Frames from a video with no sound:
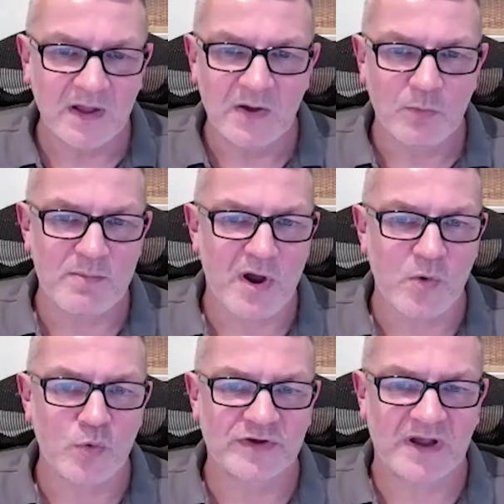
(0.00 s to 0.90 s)
We might
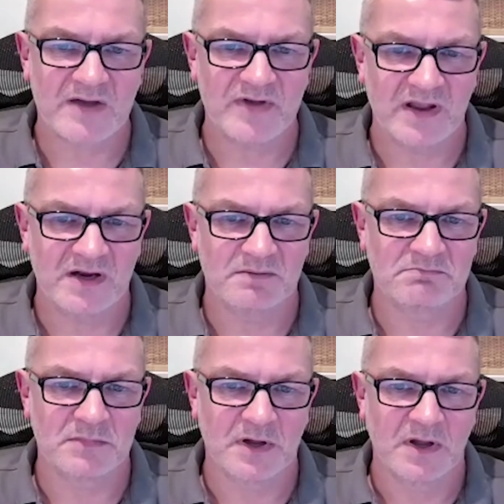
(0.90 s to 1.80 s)
also have it
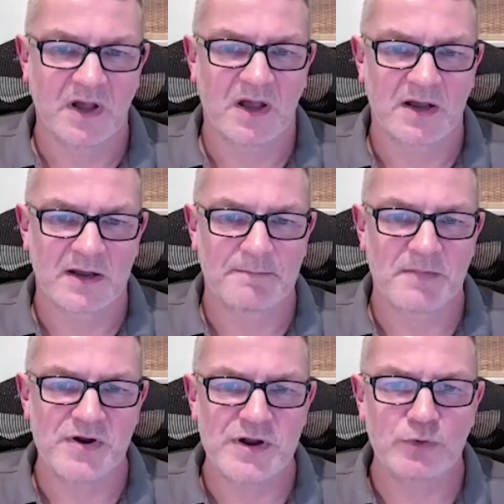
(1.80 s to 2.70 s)
in
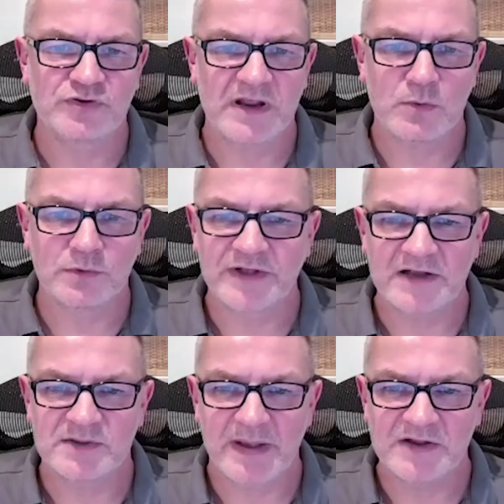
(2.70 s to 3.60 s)
NoSQL
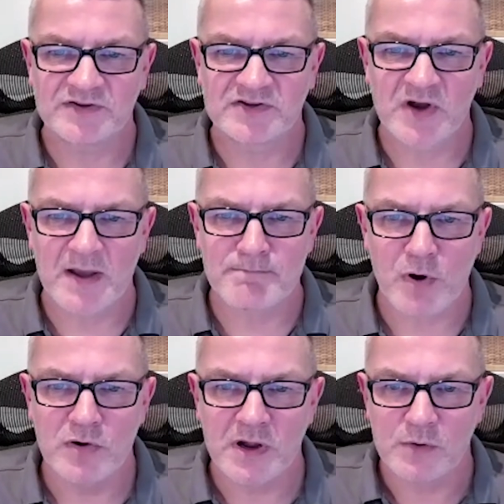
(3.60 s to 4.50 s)
databases like
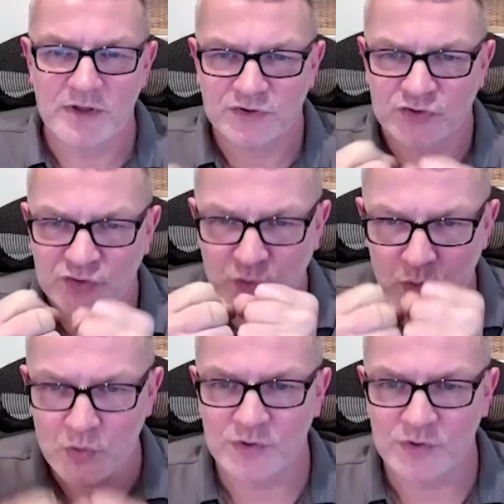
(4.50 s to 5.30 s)
Mongo that store